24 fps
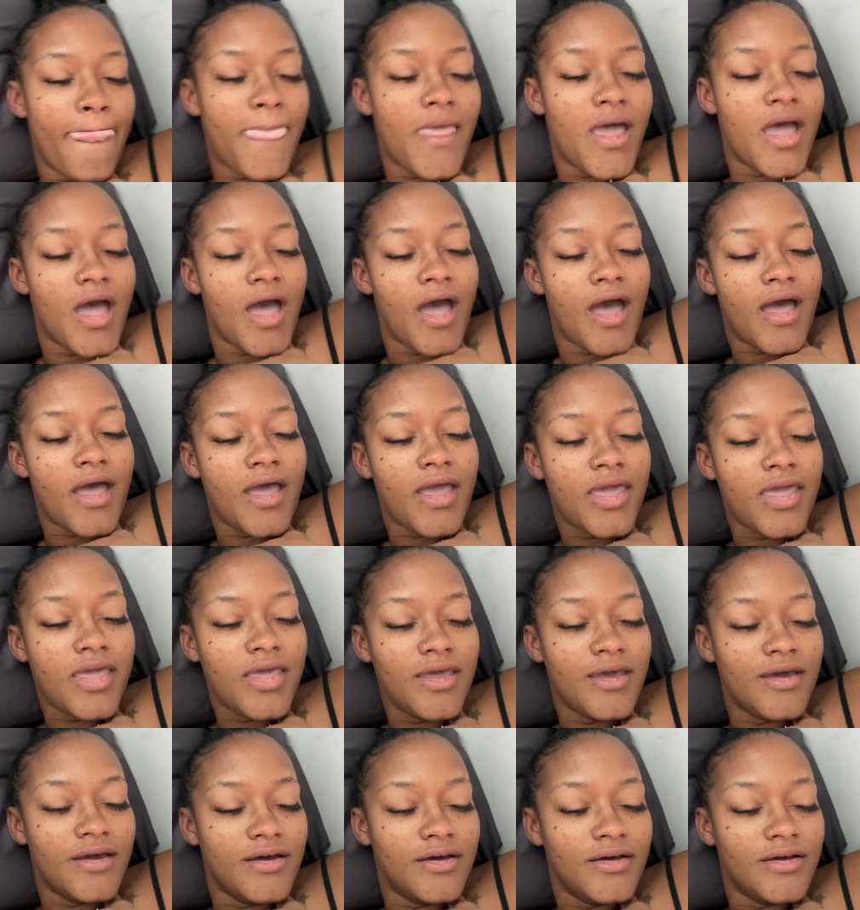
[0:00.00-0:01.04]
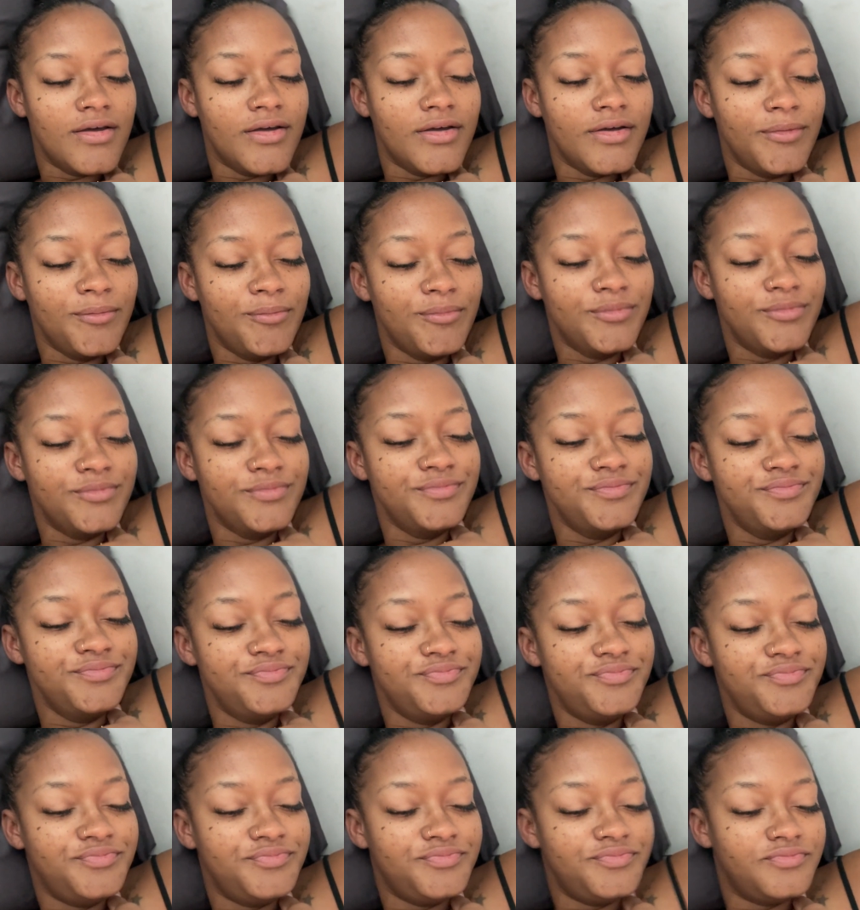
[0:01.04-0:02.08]
I, um,
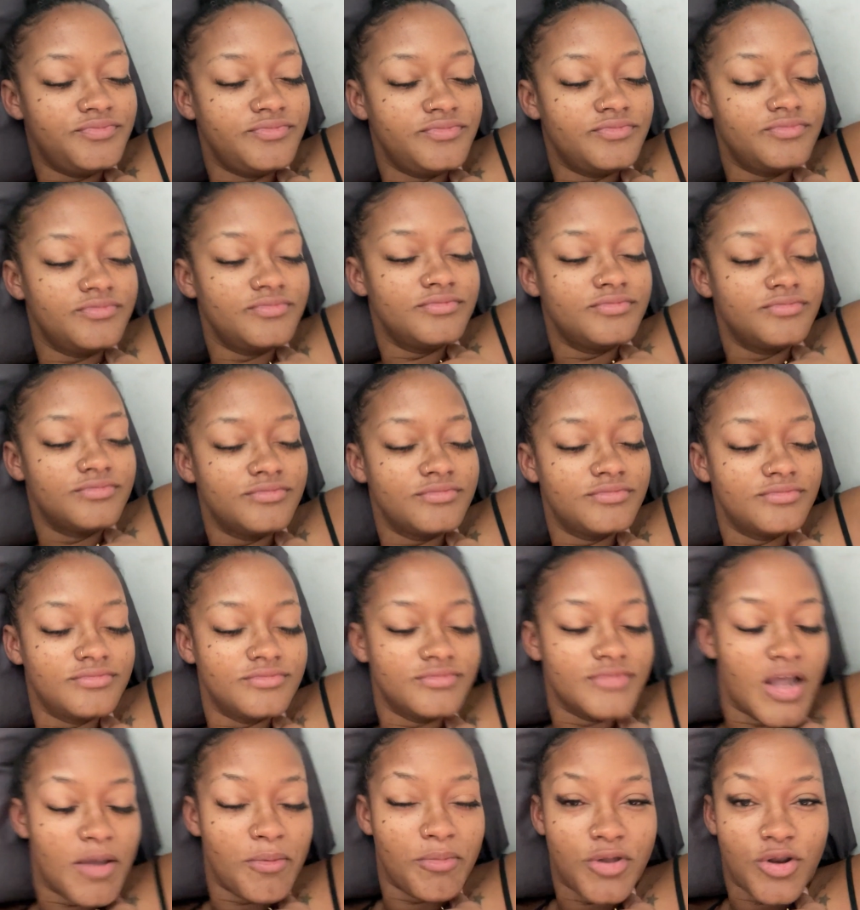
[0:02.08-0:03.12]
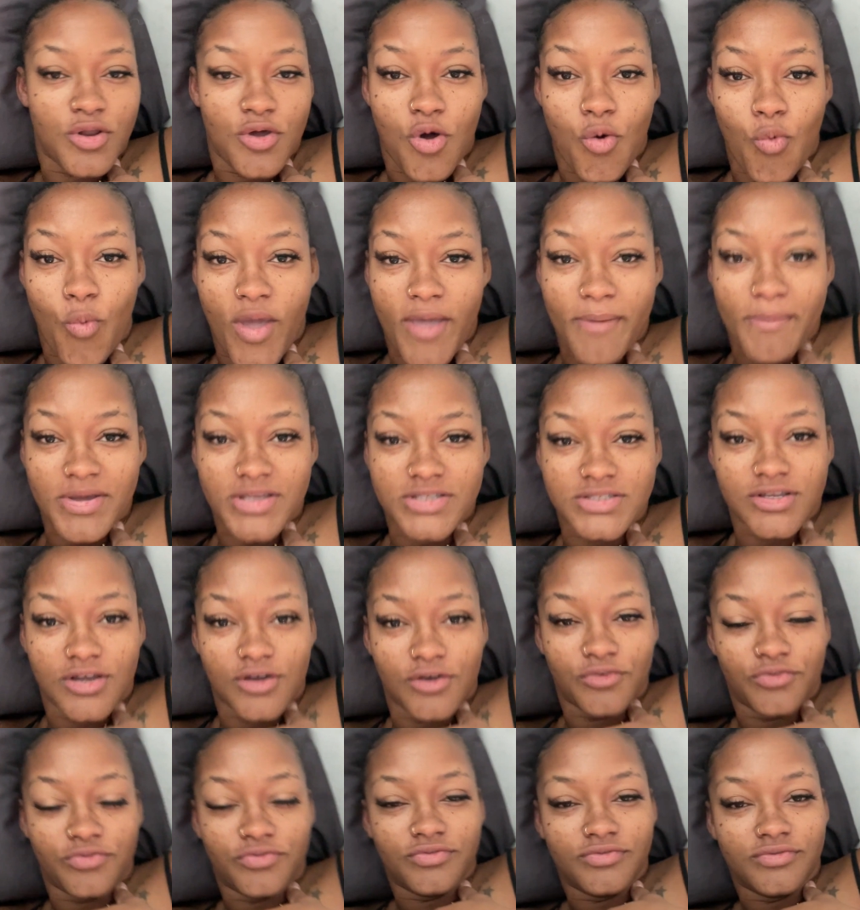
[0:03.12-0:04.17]
oh, I'm going to go weigh
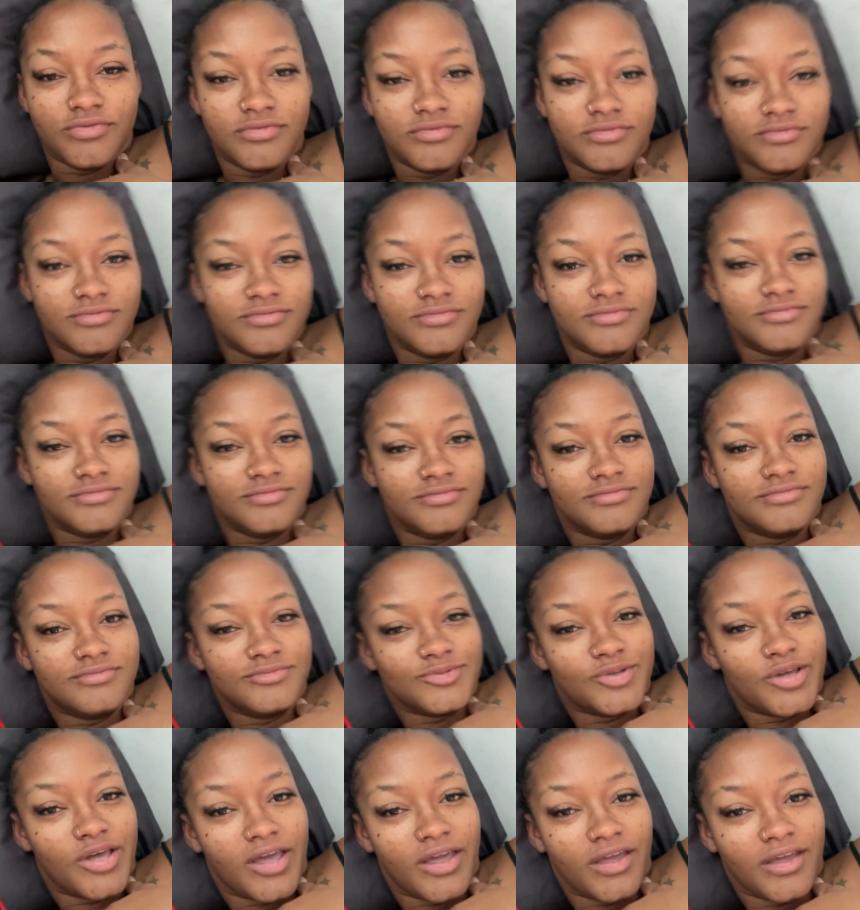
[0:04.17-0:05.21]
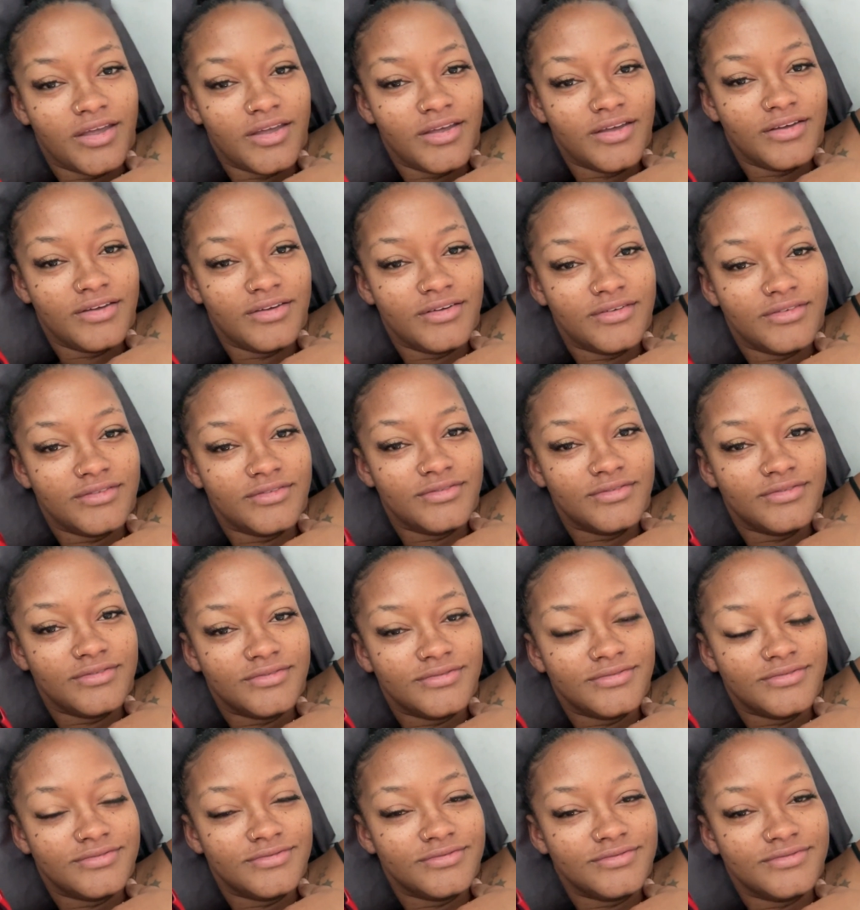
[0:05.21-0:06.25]
myself. Okay.
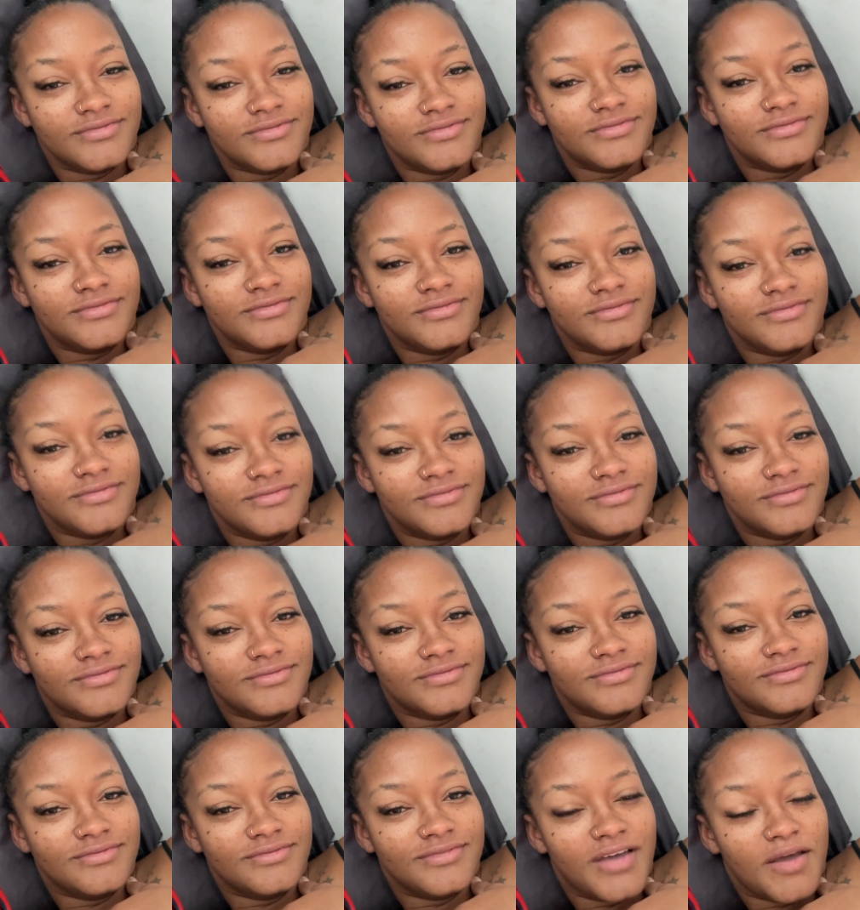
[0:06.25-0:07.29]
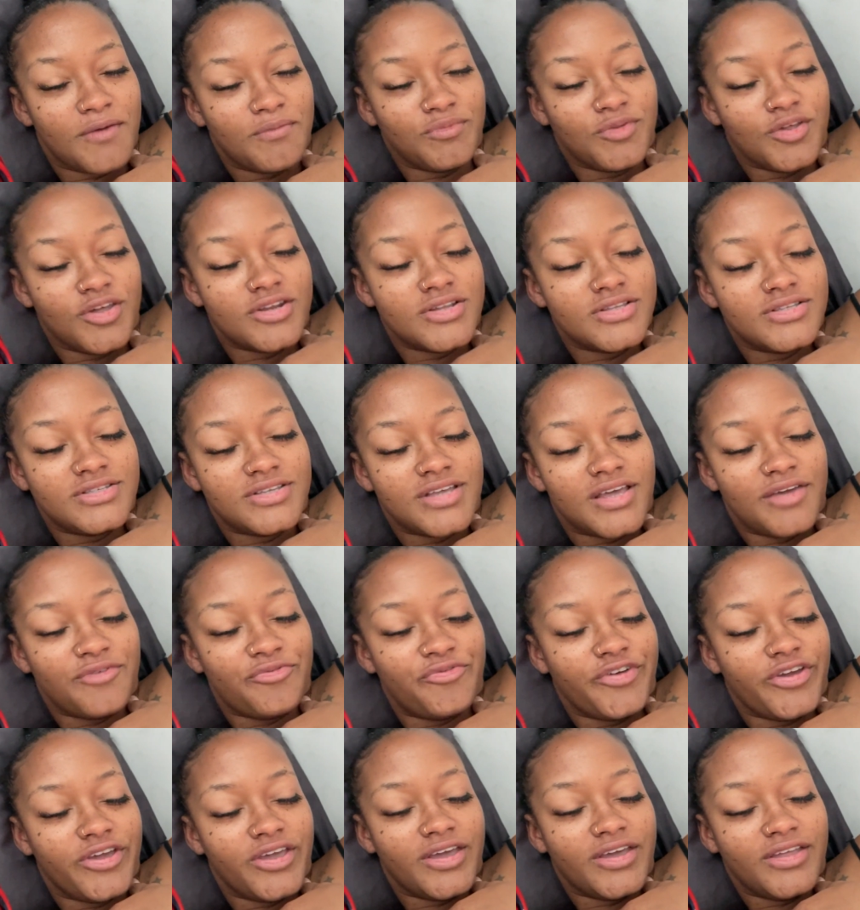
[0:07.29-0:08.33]
But it's I'm gonna say,
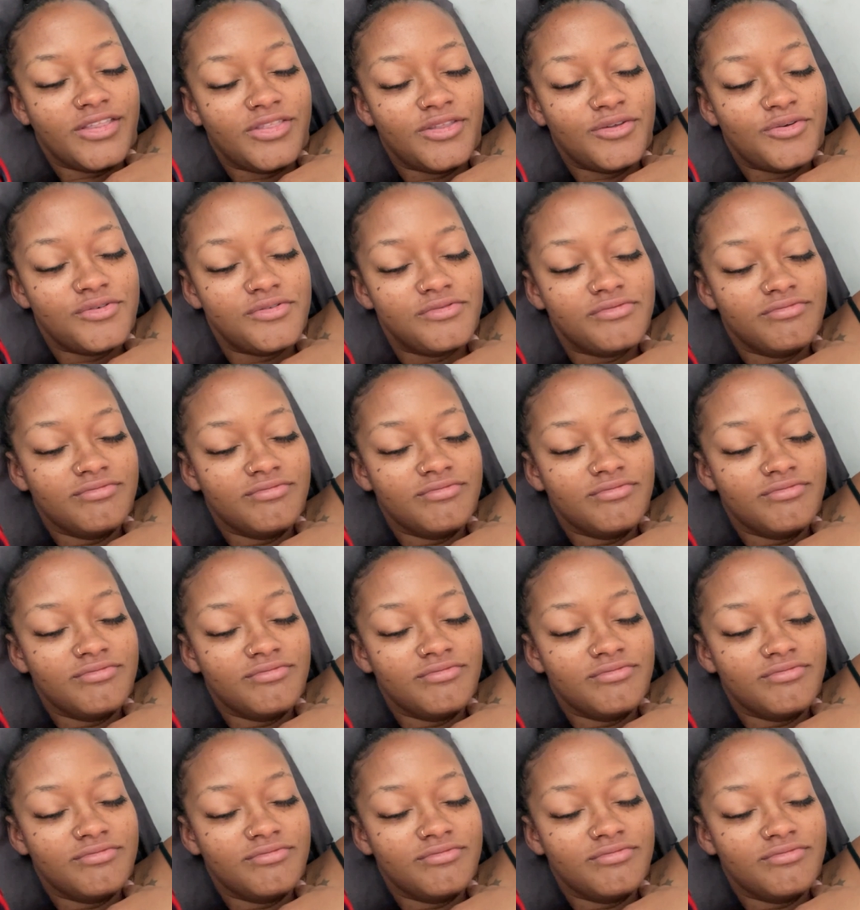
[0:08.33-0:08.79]
forget the